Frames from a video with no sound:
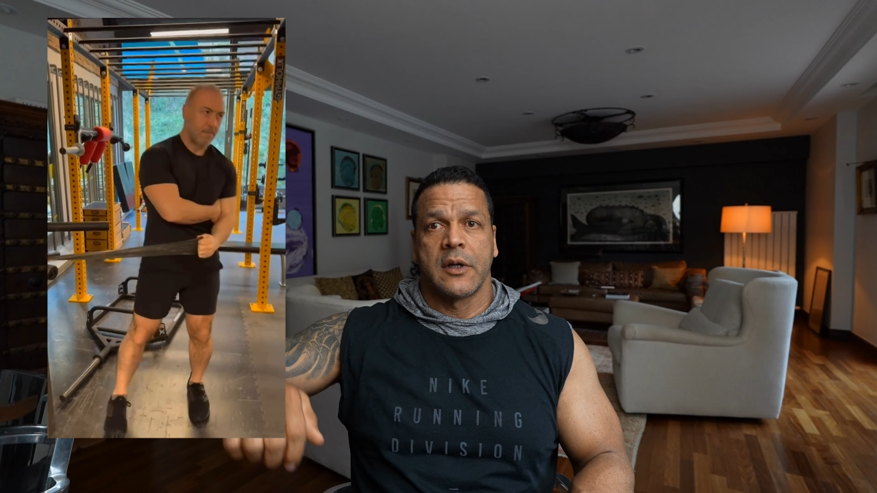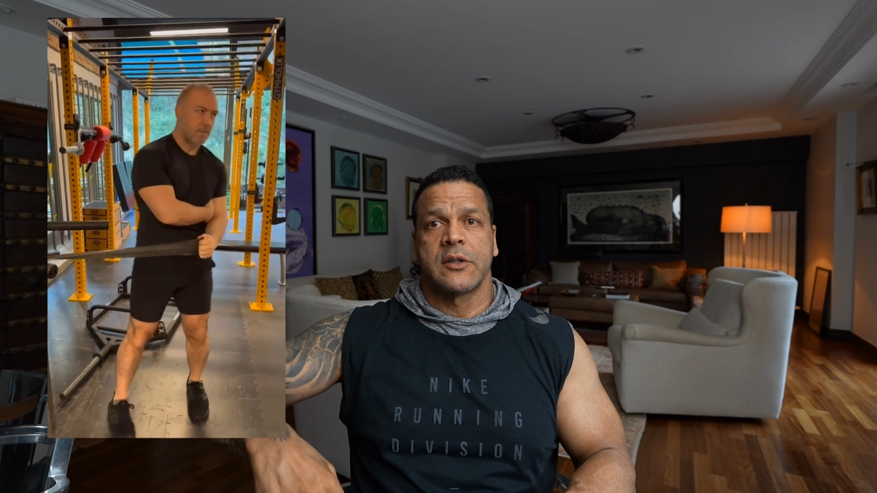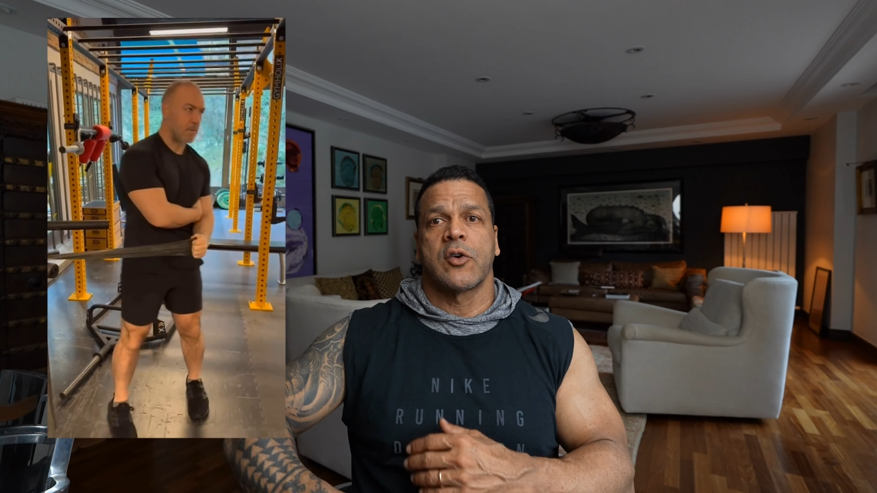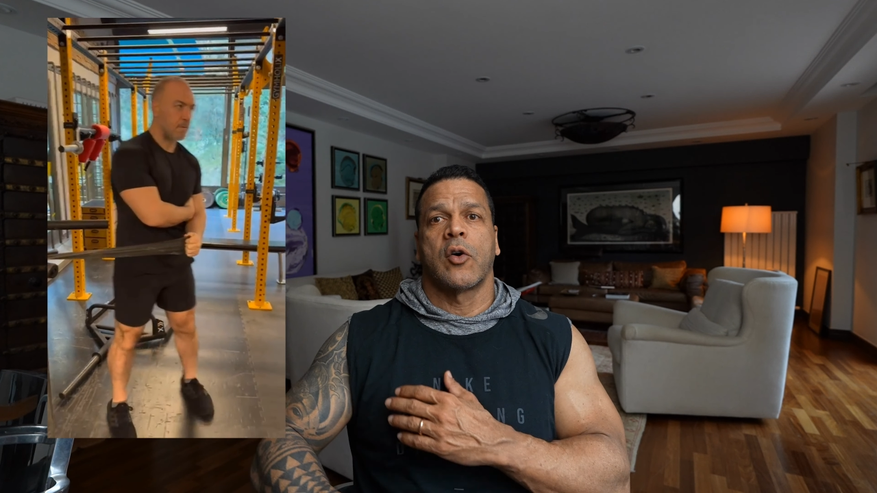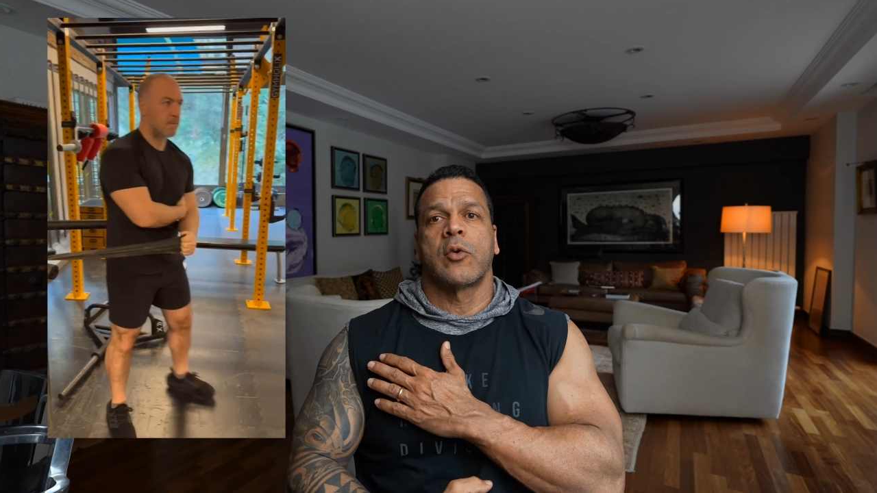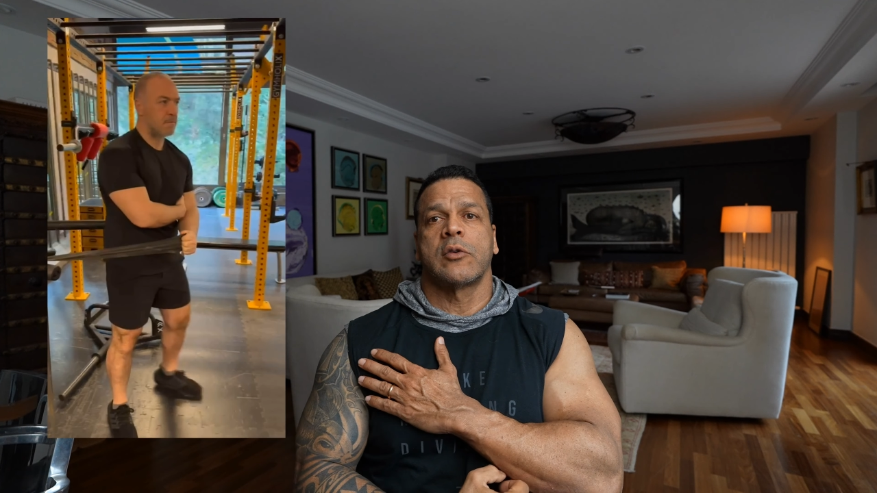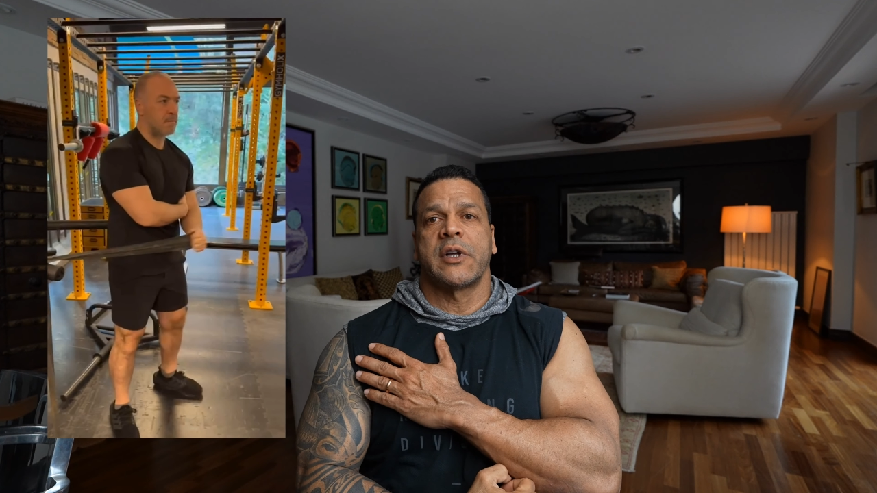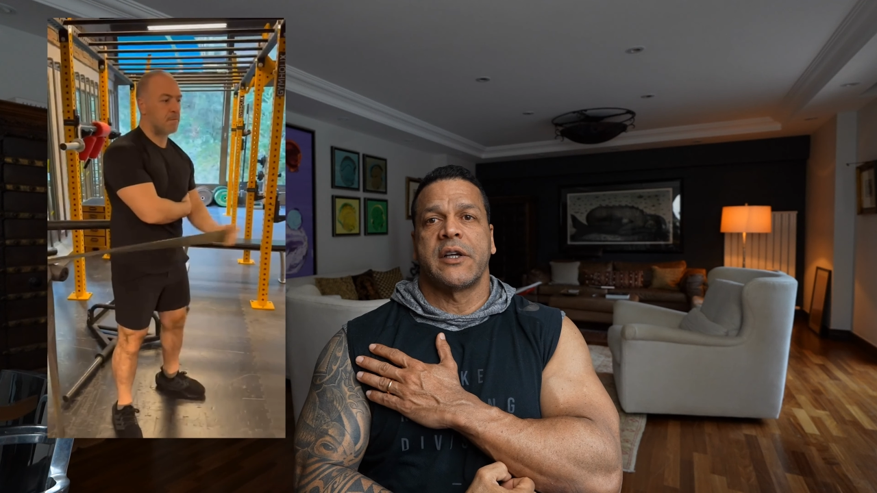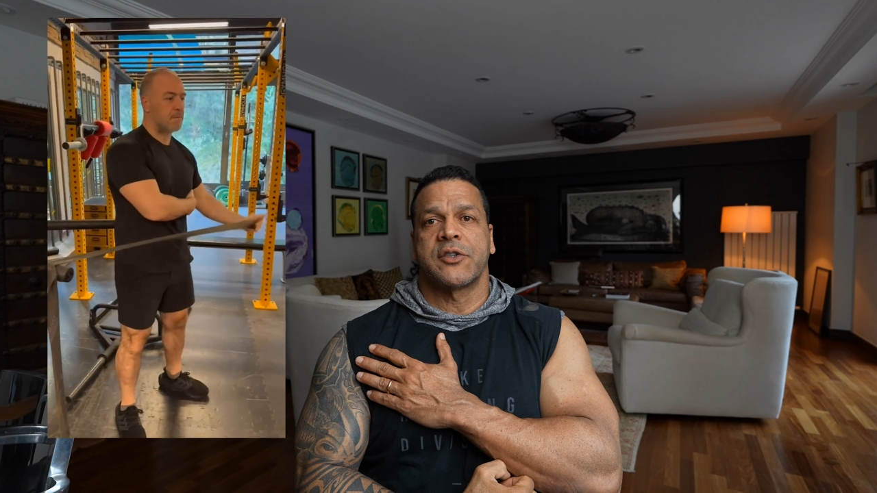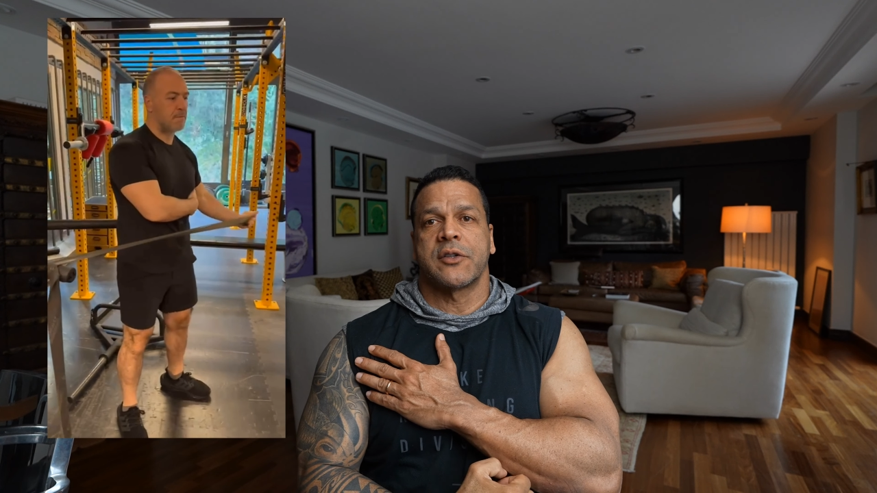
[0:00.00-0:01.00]
it's all
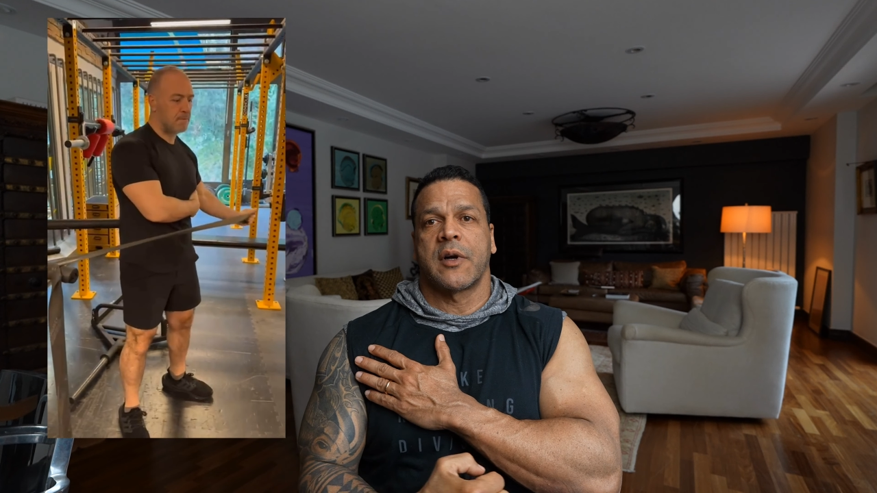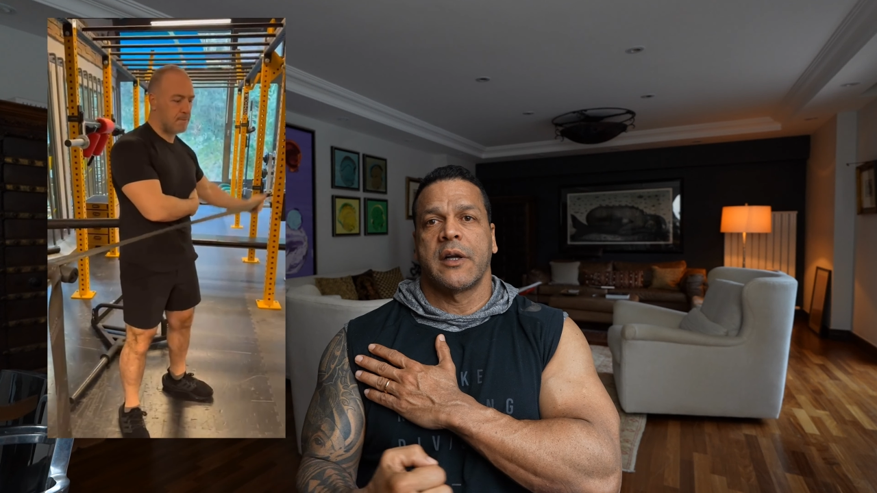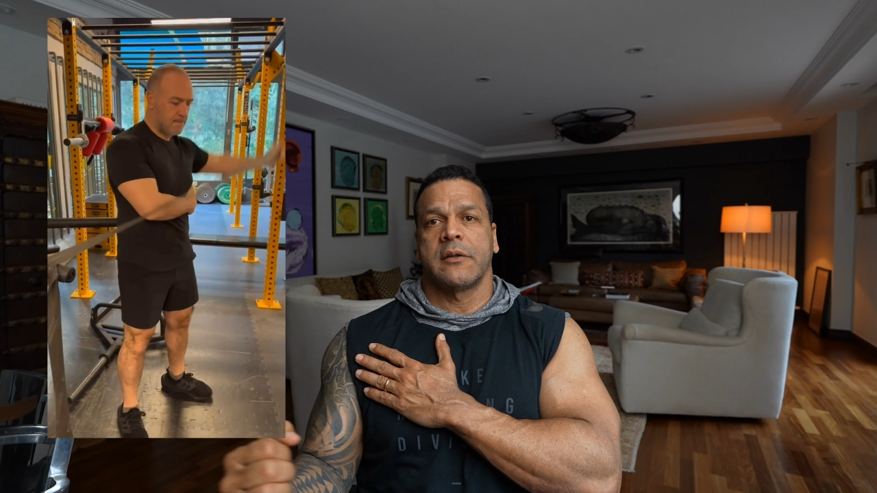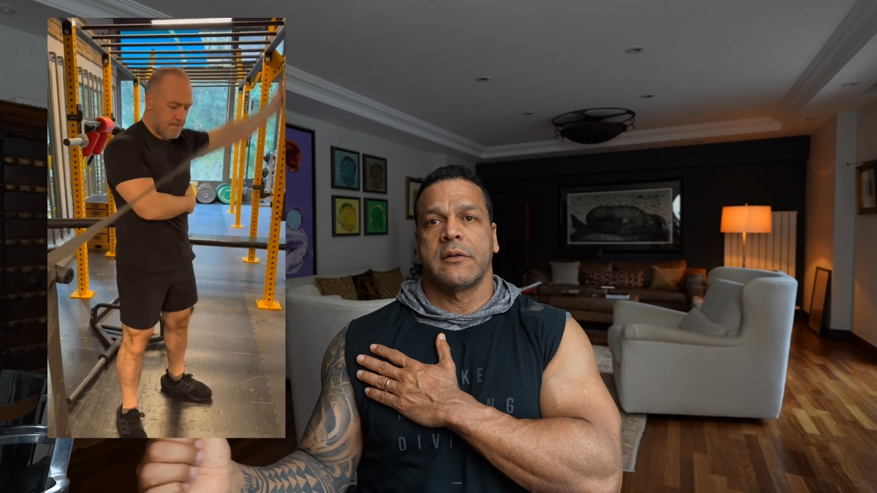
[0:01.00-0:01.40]
rotation, right?